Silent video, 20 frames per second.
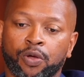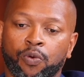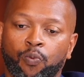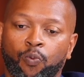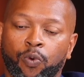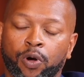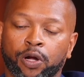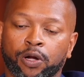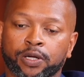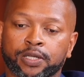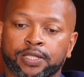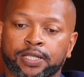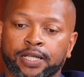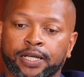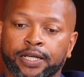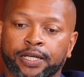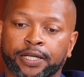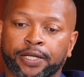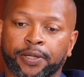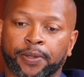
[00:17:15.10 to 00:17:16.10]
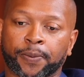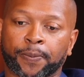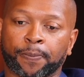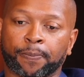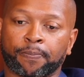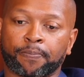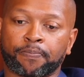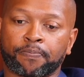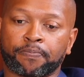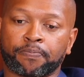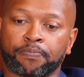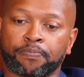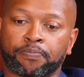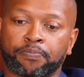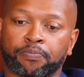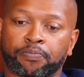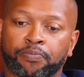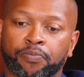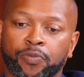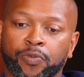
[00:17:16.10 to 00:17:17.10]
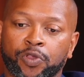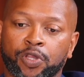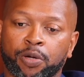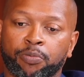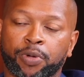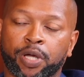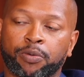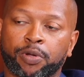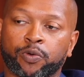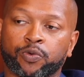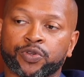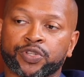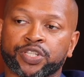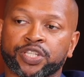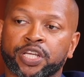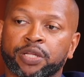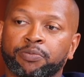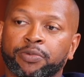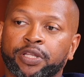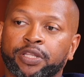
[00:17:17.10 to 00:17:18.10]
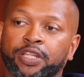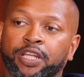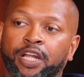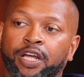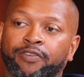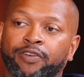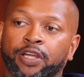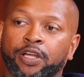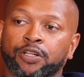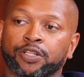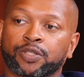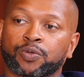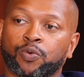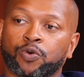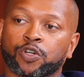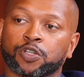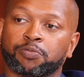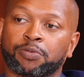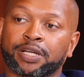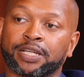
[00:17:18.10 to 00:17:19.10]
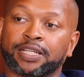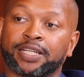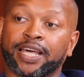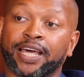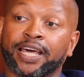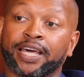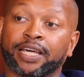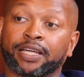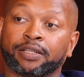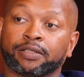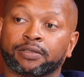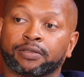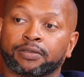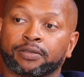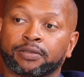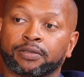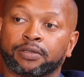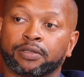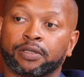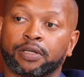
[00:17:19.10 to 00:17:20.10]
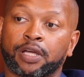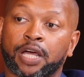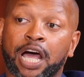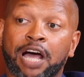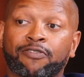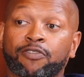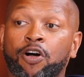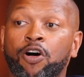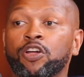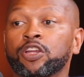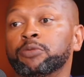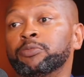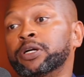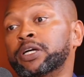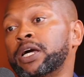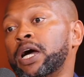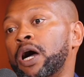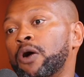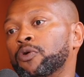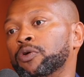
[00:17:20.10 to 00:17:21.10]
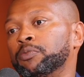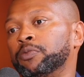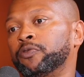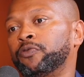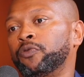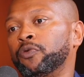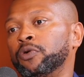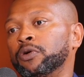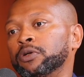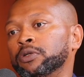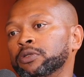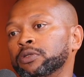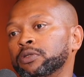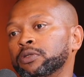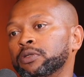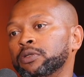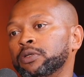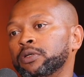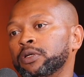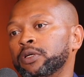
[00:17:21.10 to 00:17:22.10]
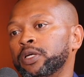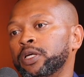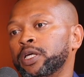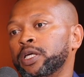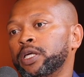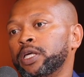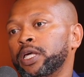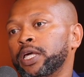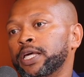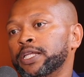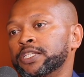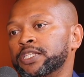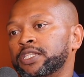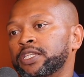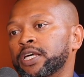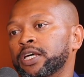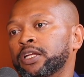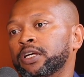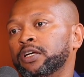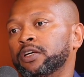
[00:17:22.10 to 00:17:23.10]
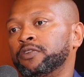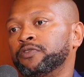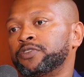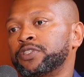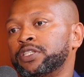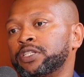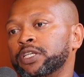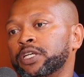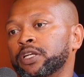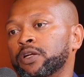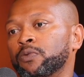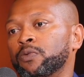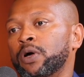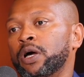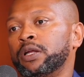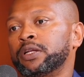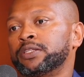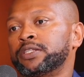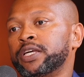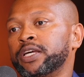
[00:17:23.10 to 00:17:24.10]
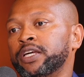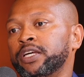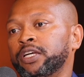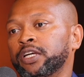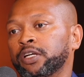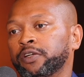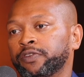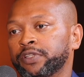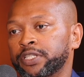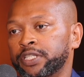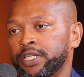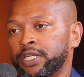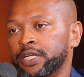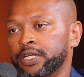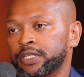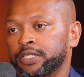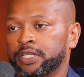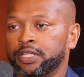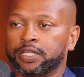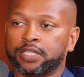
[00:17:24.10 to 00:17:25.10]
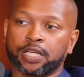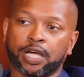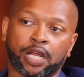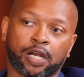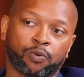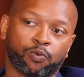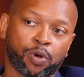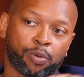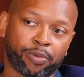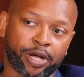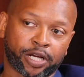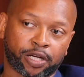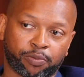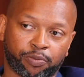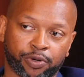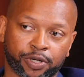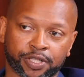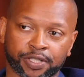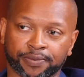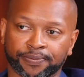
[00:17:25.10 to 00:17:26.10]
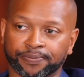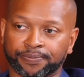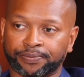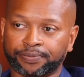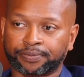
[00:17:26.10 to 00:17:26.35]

where it's like there may be resentment that I've held towards my dad. I've called him a coward before. Instead of sticking around and taking care of his kids, he decided to run back to prison.